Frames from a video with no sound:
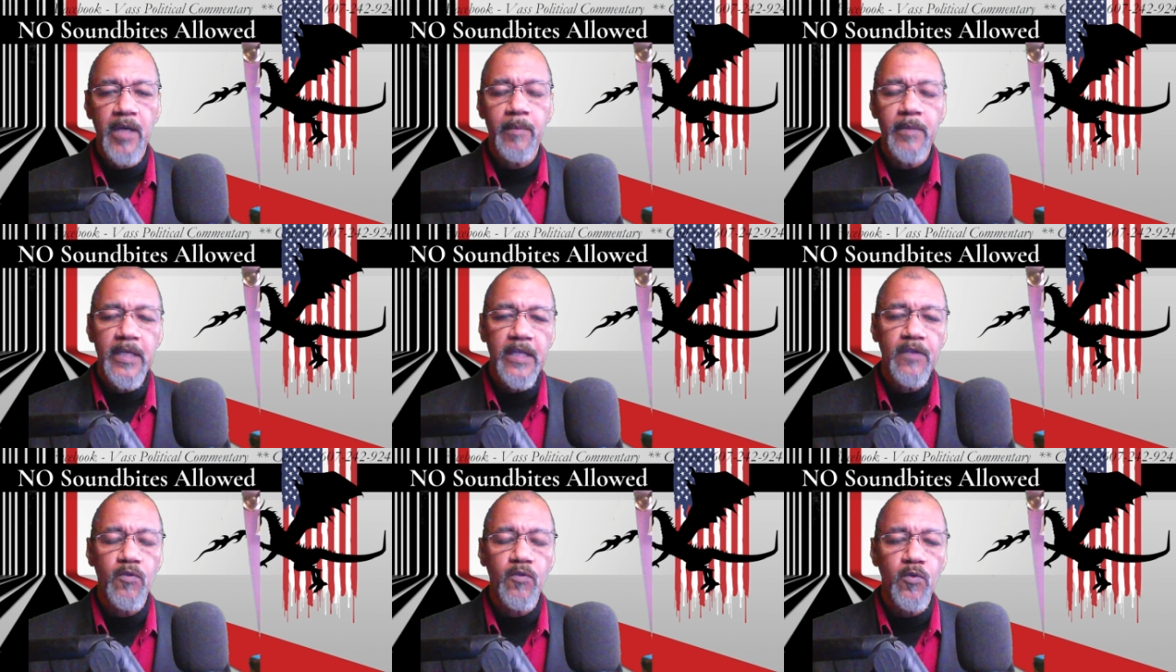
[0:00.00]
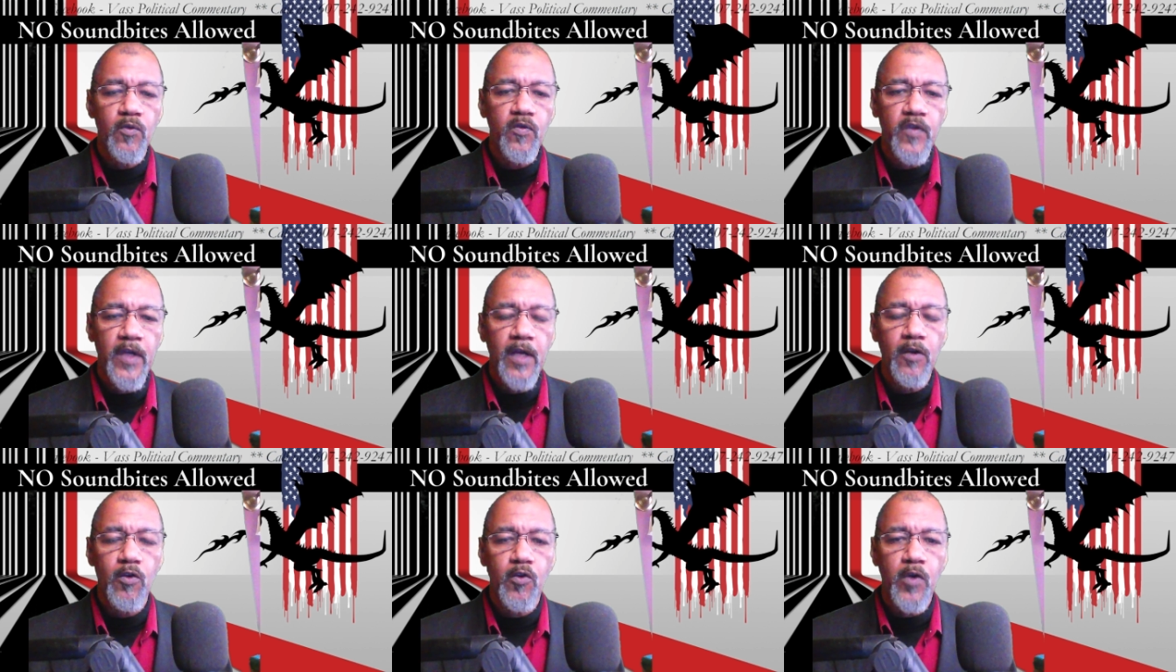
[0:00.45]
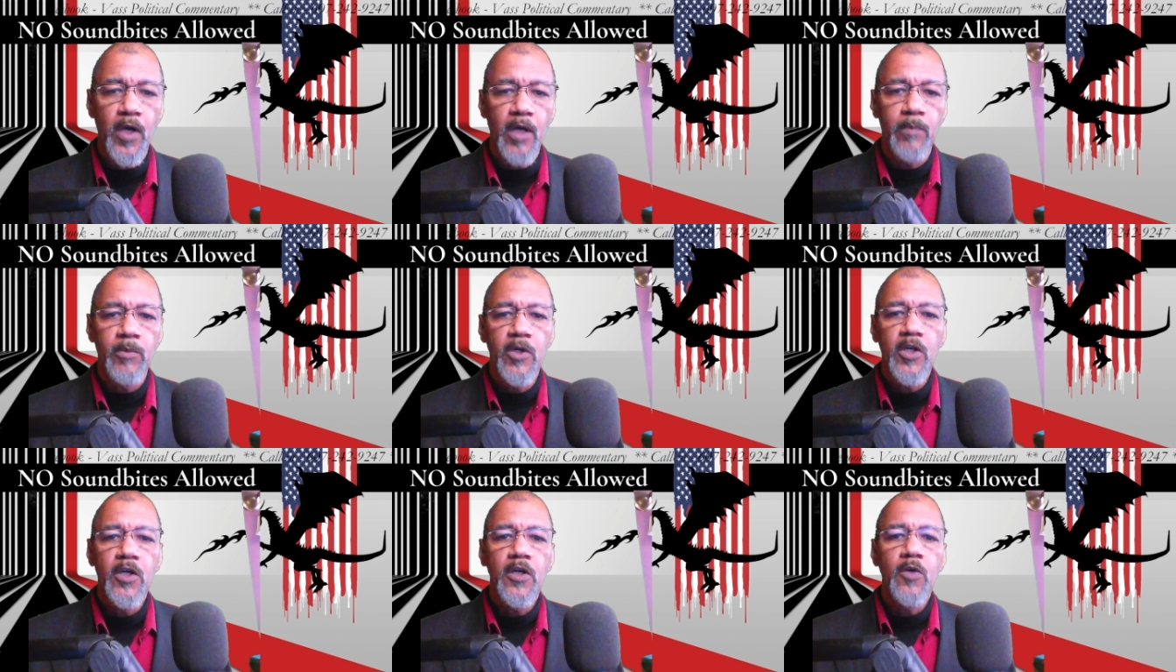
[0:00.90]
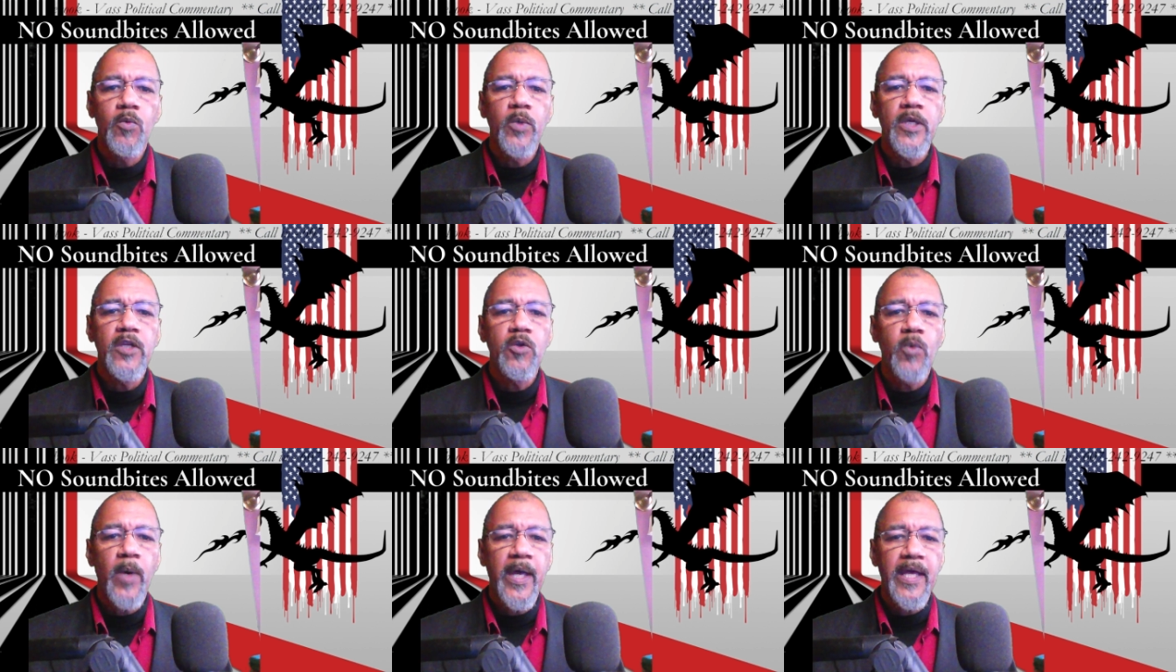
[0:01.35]
Eastern Standard Time, we
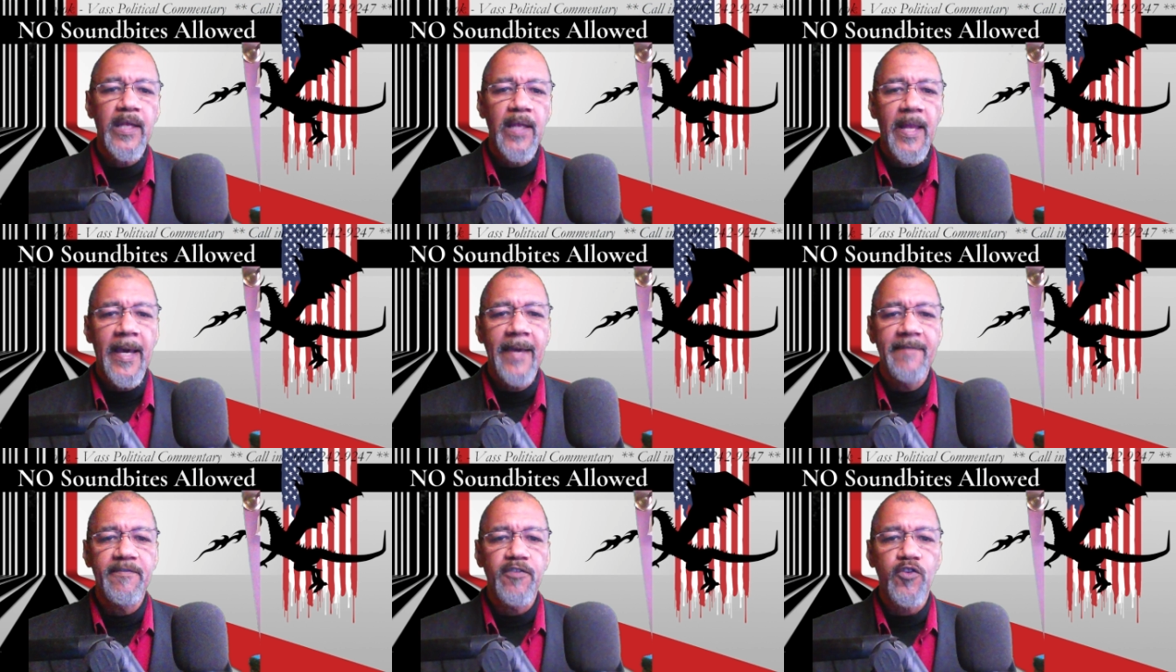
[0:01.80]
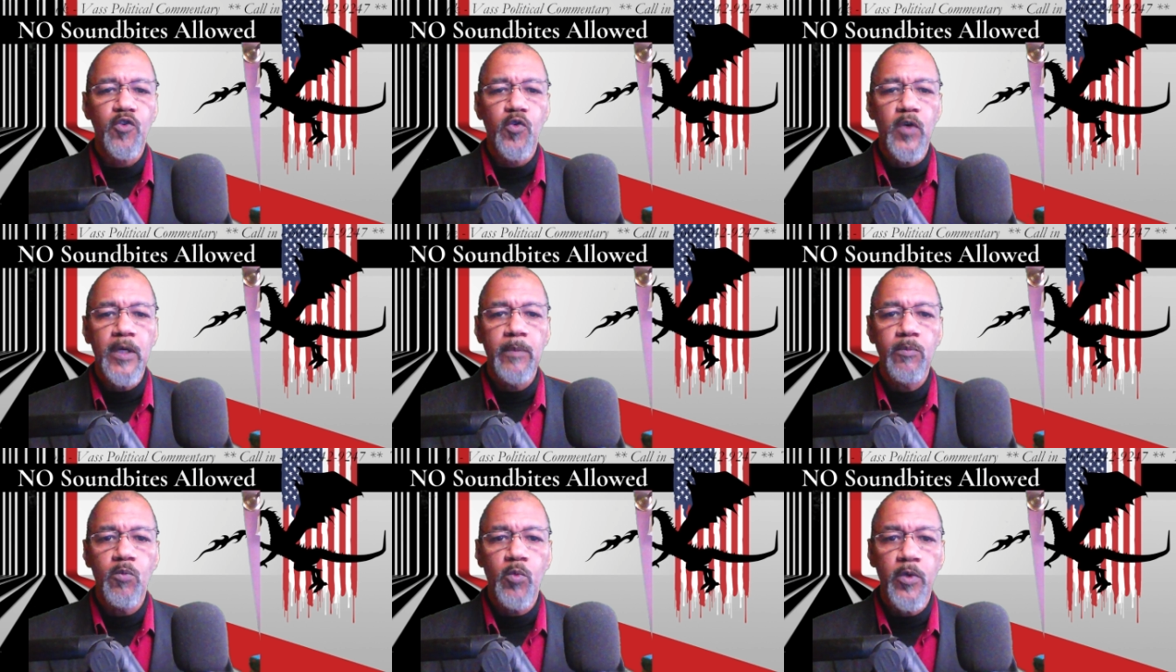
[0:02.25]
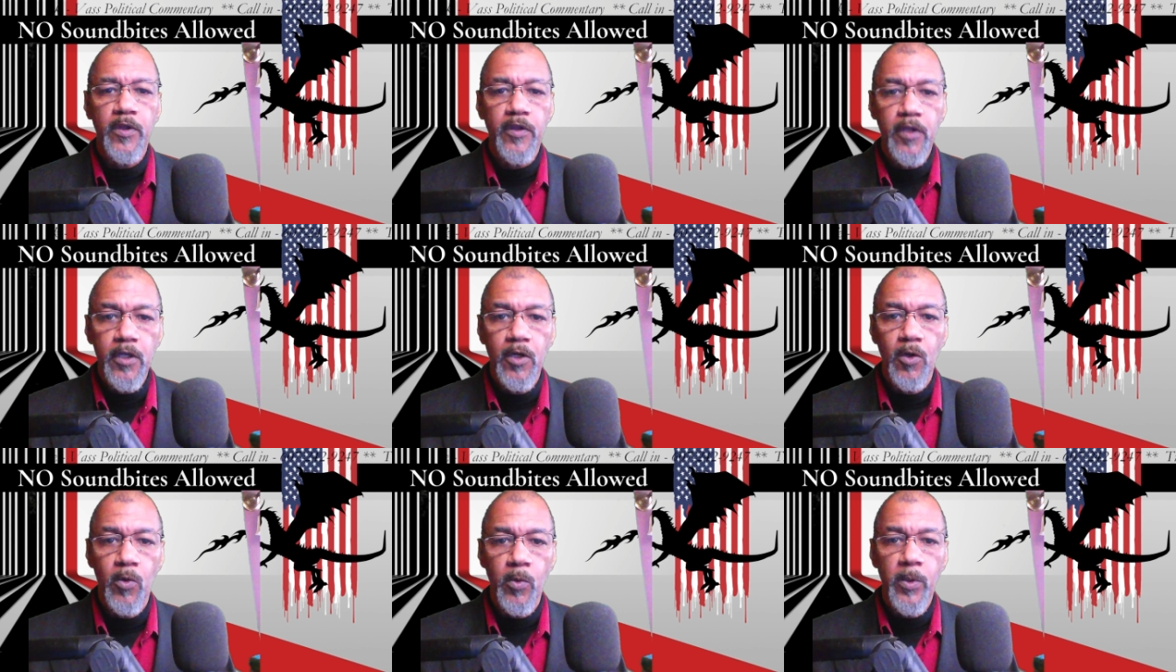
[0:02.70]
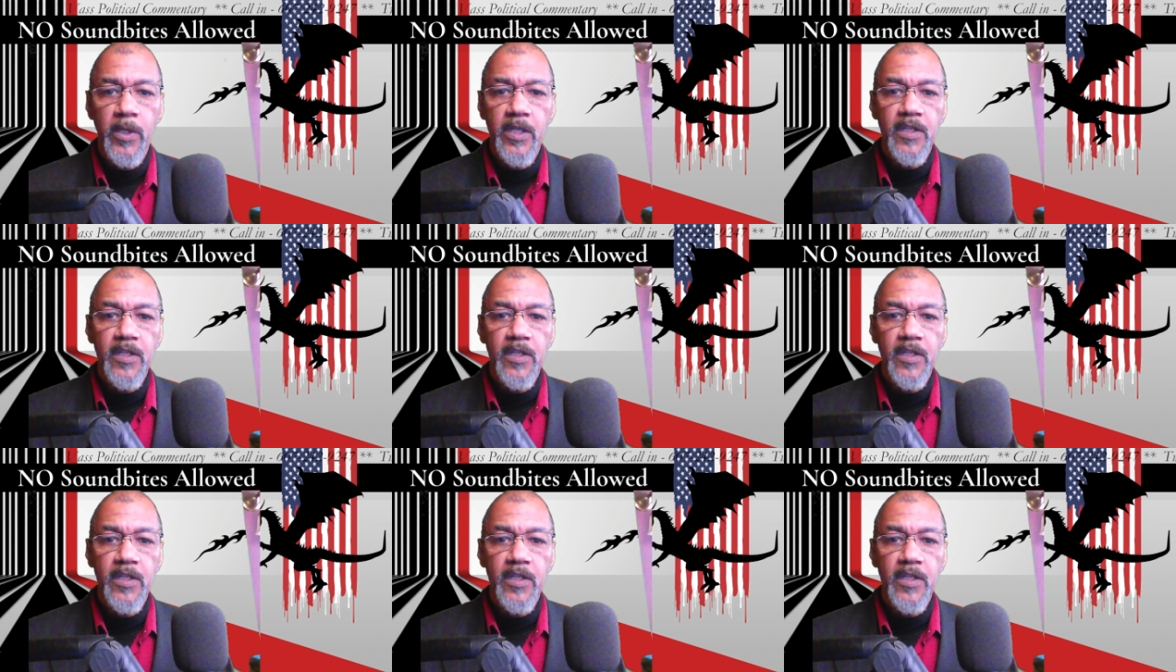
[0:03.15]
do a live stream with you